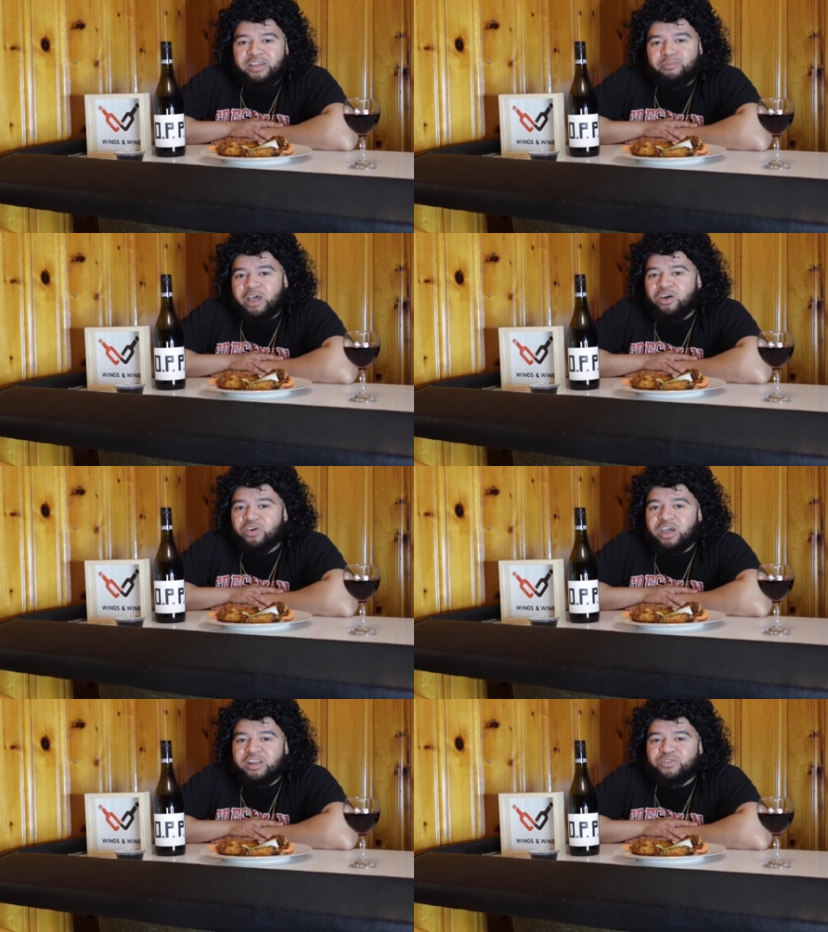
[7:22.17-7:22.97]
And I'm like,
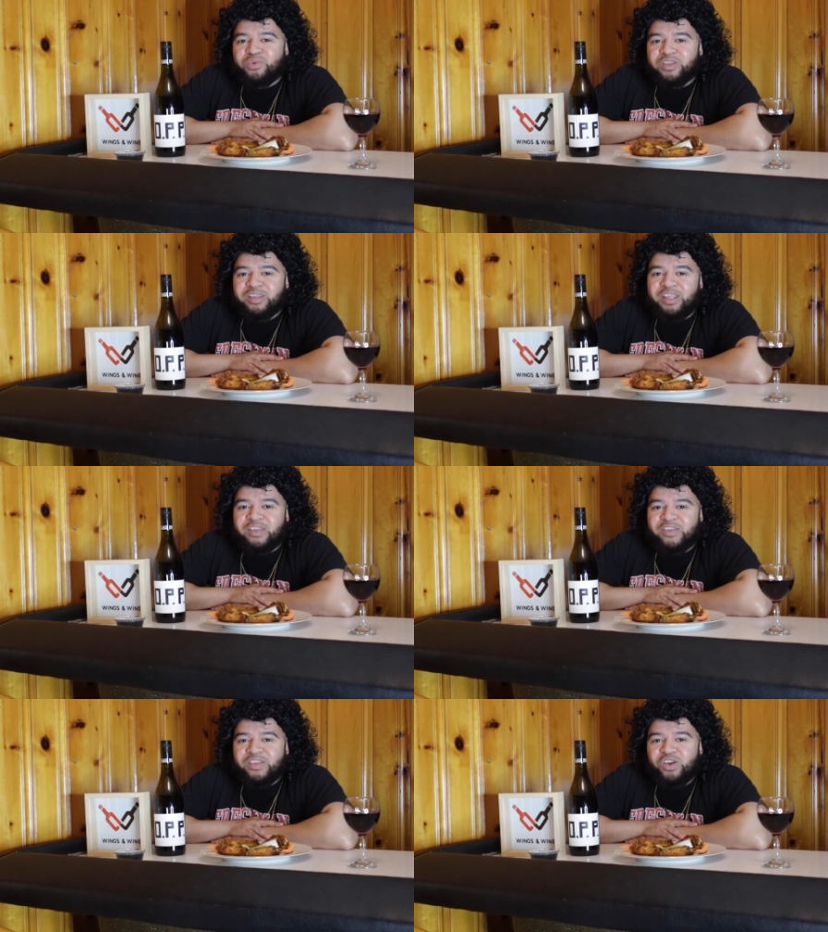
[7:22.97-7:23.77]
okay, this wasn't
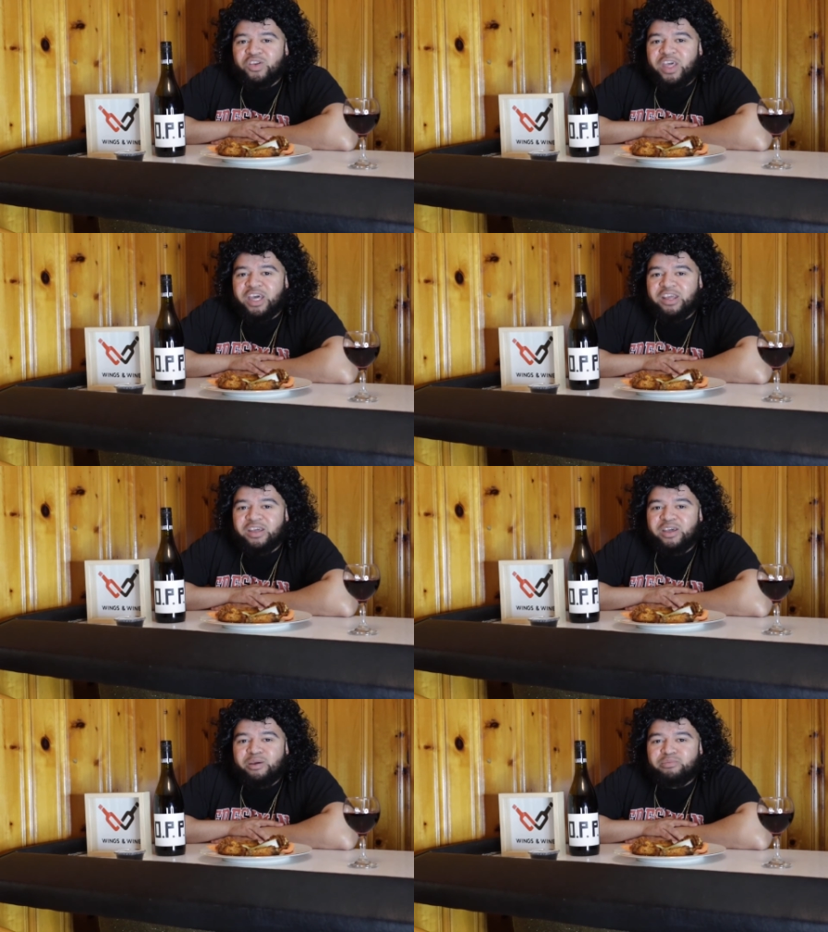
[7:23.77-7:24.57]
necessary. They could
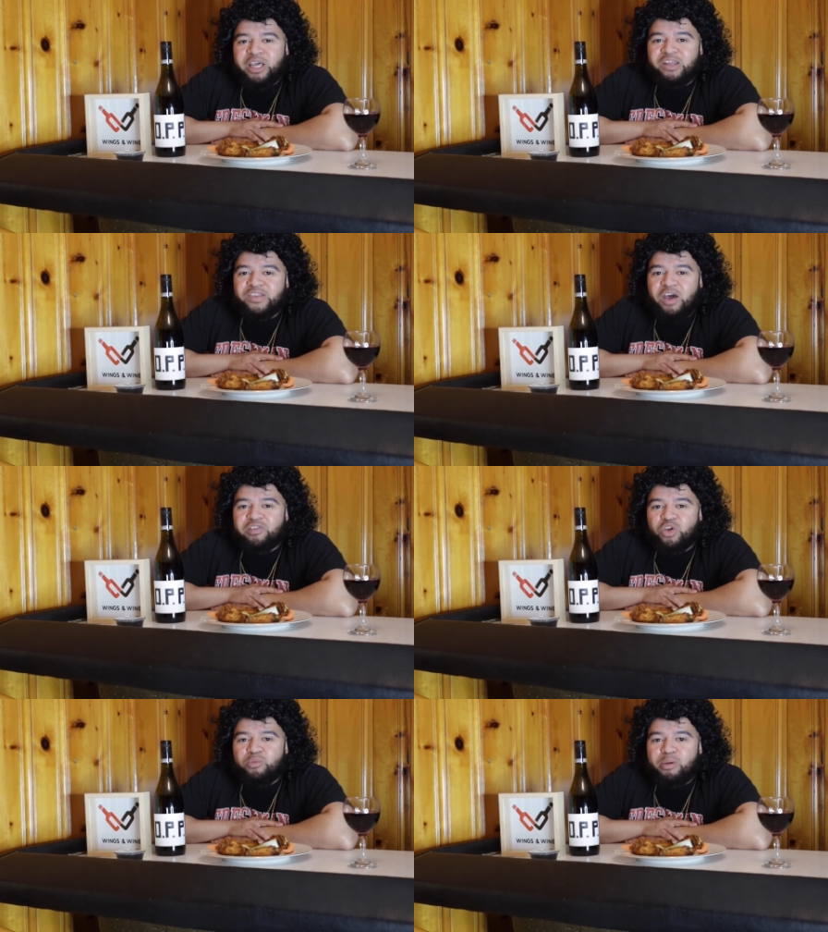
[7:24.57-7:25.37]
have played this off
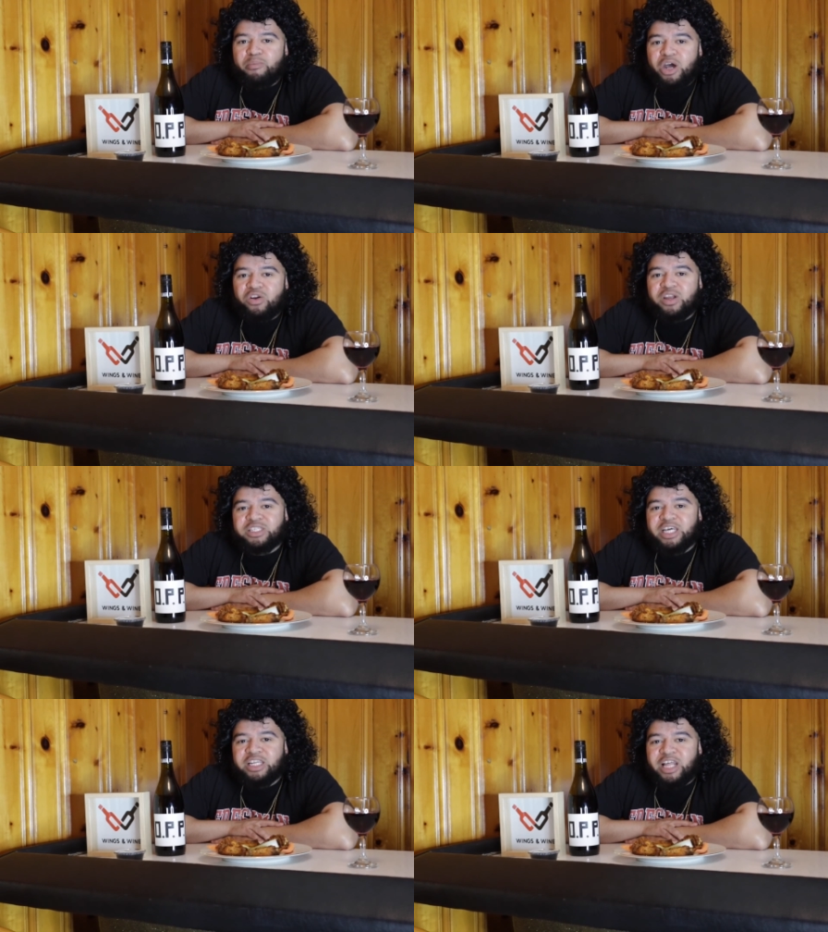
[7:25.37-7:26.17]
a little bit better
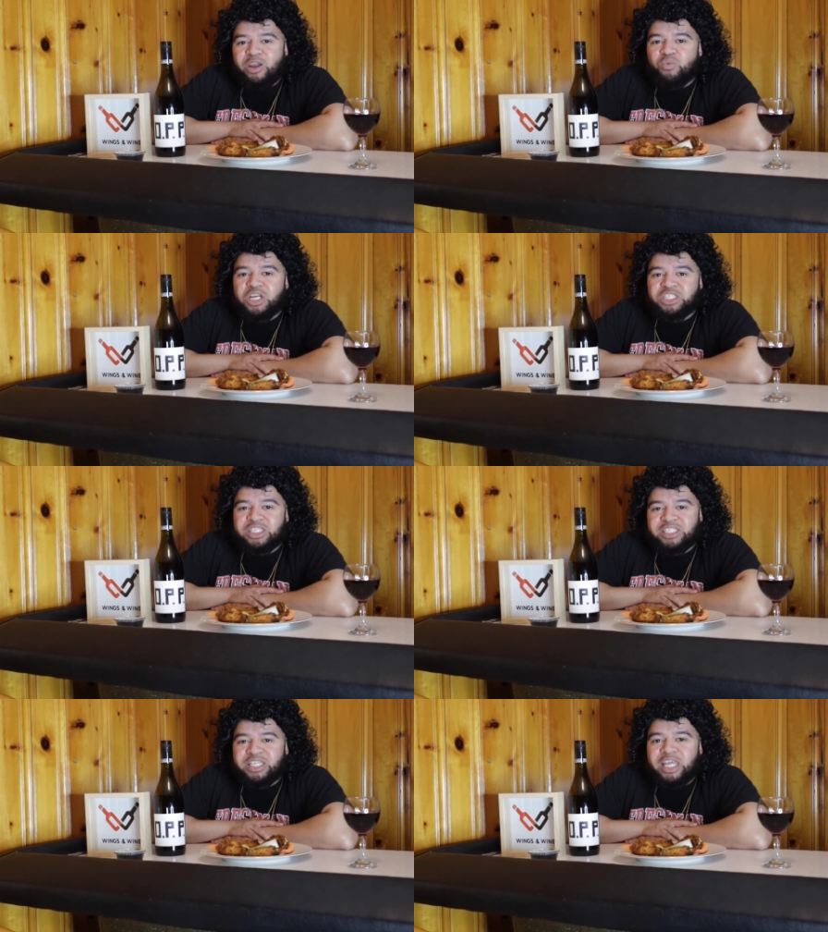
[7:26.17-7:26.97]
instead of like rushing
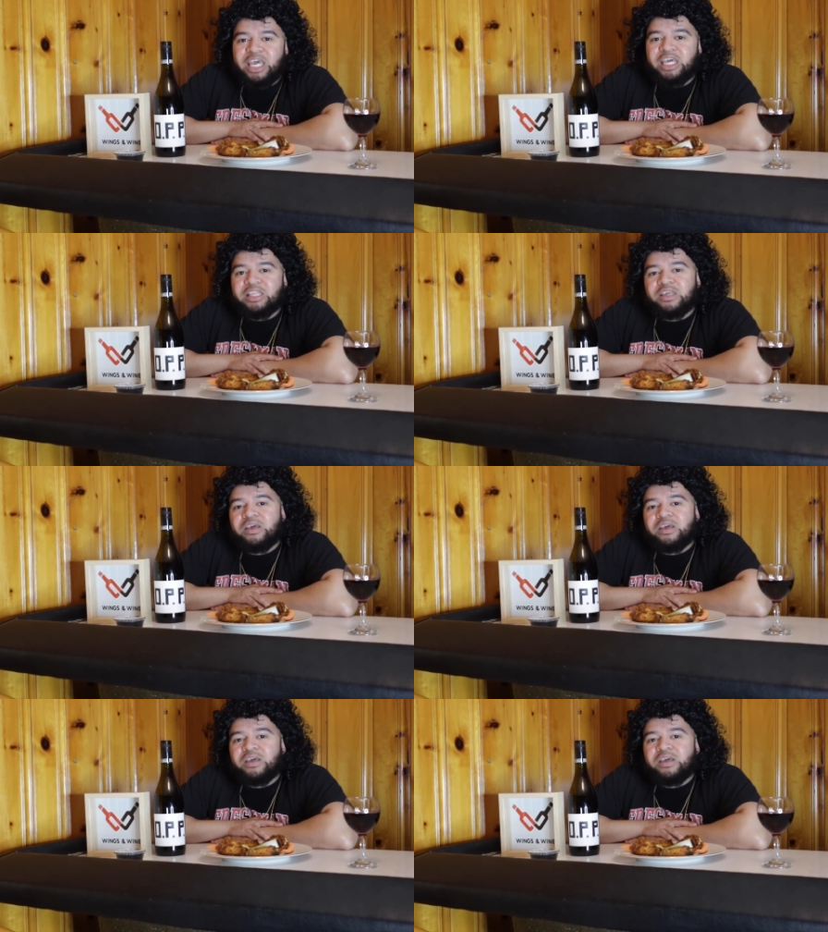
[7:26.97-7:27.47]
this at the end.